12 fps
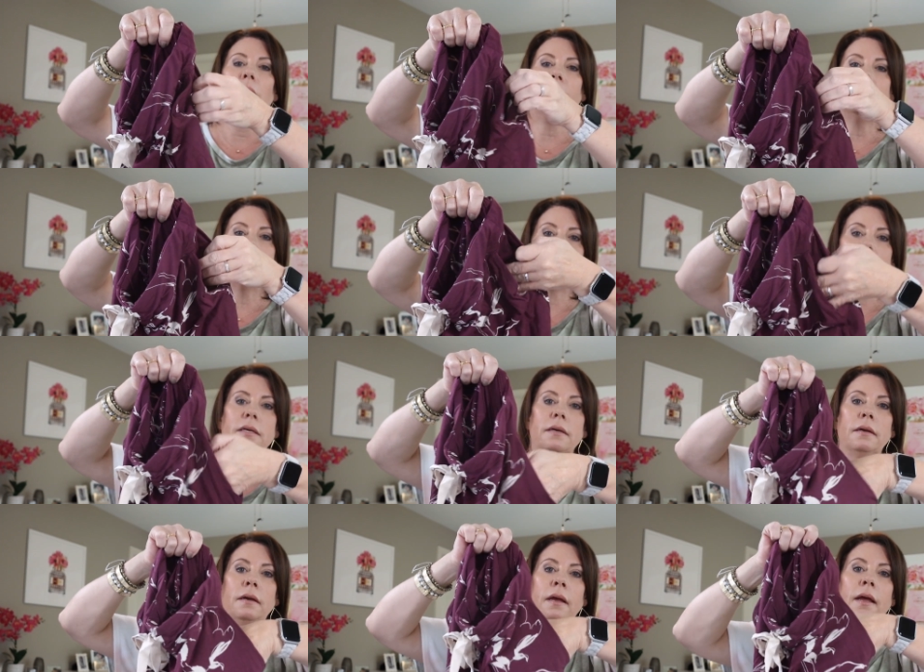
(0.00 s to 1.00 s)
pockets
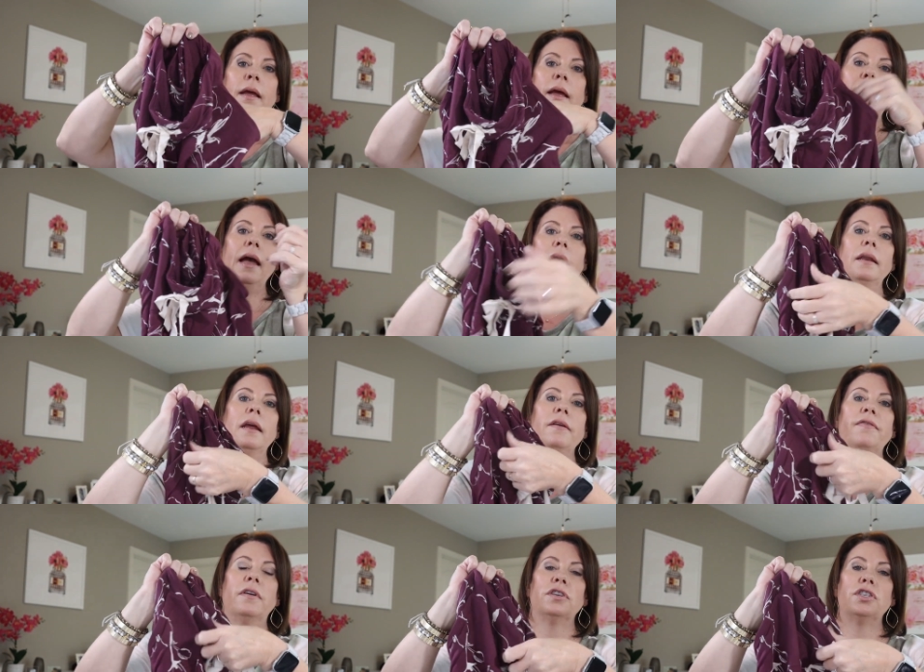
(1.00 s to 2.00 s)
and
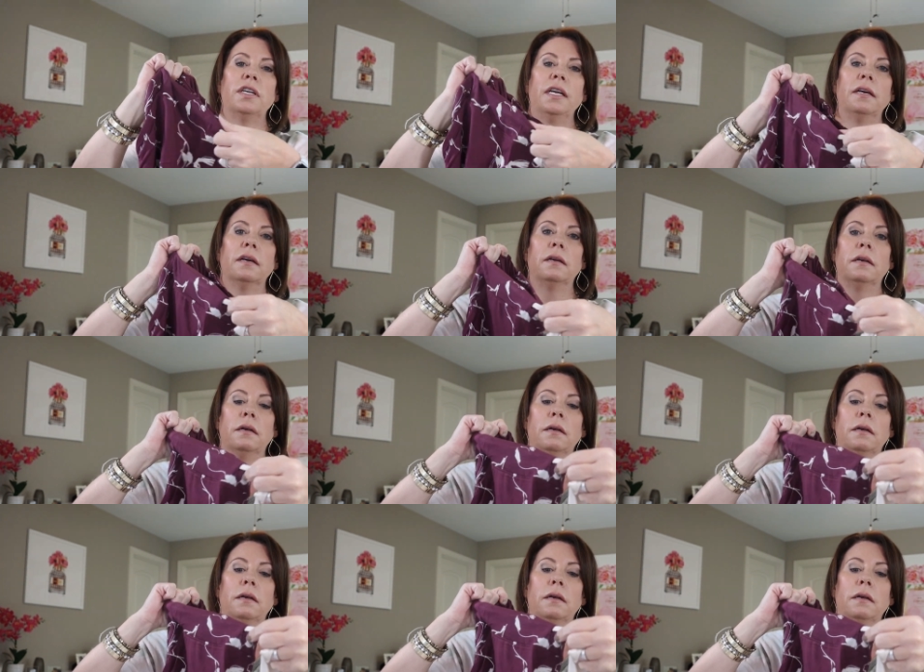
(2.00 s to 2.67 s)
a functioning